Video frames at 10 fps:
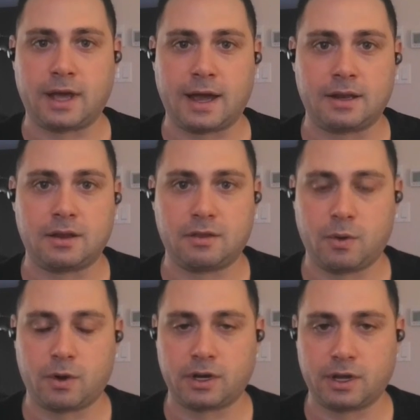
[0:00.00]
at the
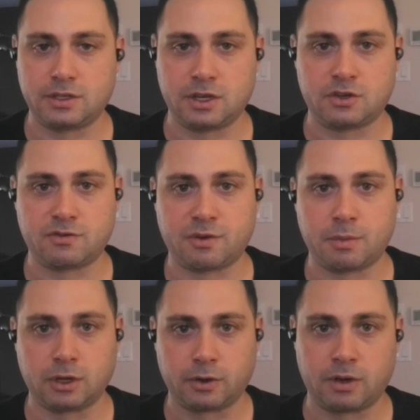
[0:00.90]
organization from
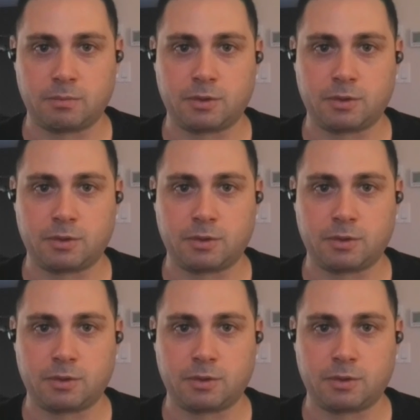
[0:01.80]
a learning